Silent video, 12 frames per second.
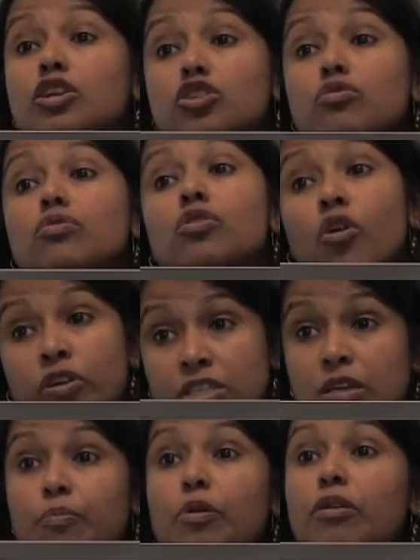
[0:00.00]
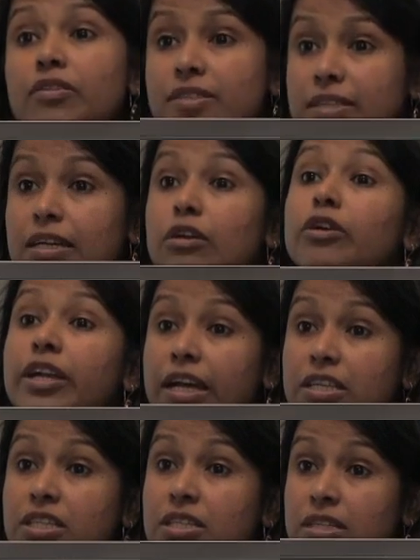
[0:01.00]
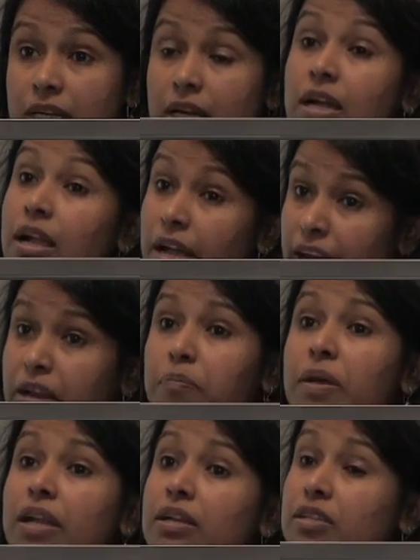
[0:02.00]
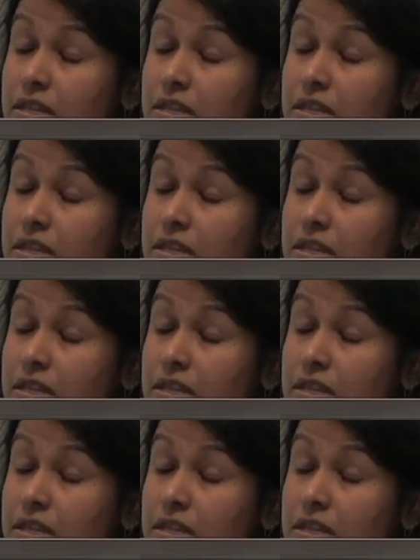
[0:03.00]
to contemporary security agenda had been